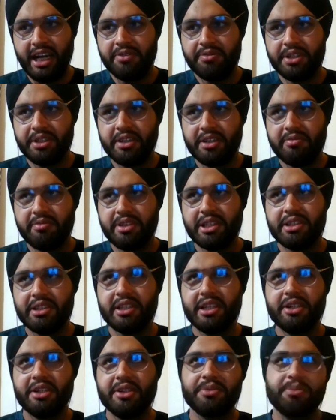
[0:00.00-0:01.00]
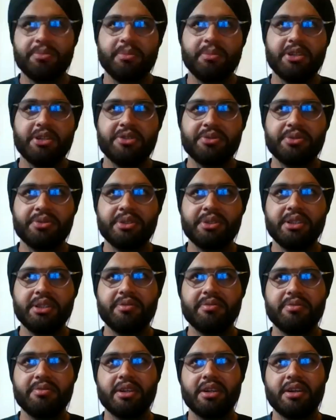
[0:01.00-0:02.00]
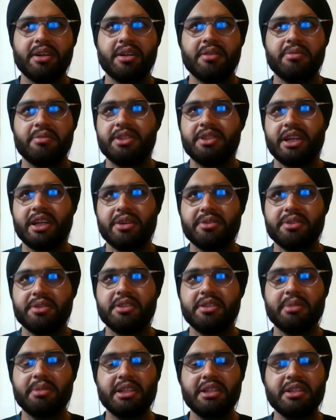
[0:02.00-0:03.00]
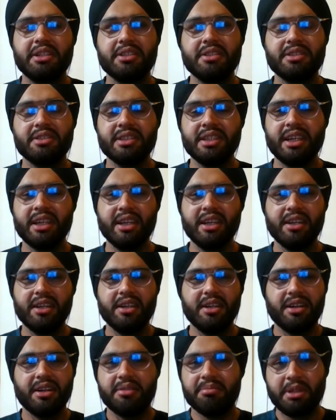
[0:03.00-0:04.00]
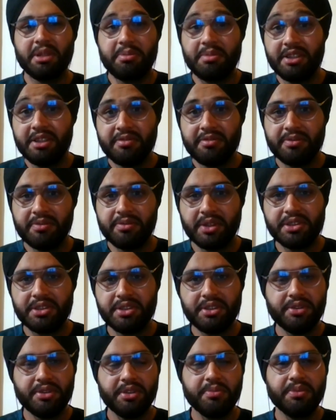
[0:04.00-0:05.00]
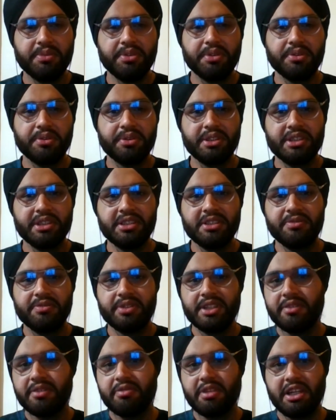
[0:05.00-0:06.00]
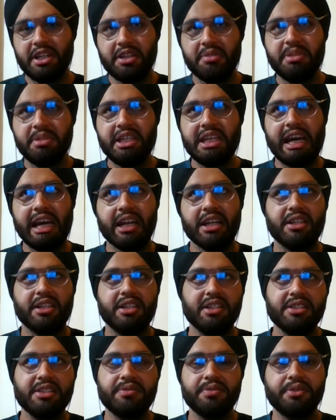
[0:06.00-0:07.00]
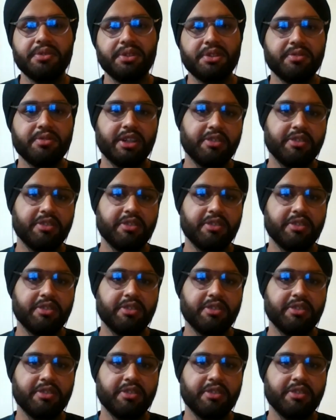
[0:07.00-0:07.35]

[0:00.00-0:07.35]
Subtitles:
would have done that on my own without the mentors, maybe even watching YouTube tutorials would have taken me at least 4 to